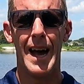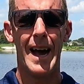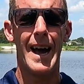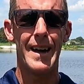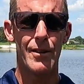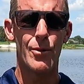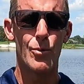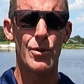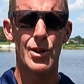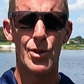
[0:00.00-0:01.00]
I
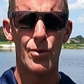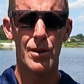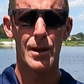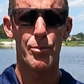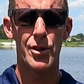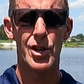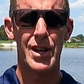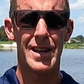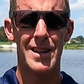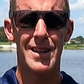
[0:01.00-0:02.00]
would truly
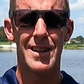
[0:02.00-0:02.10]
appreciate it.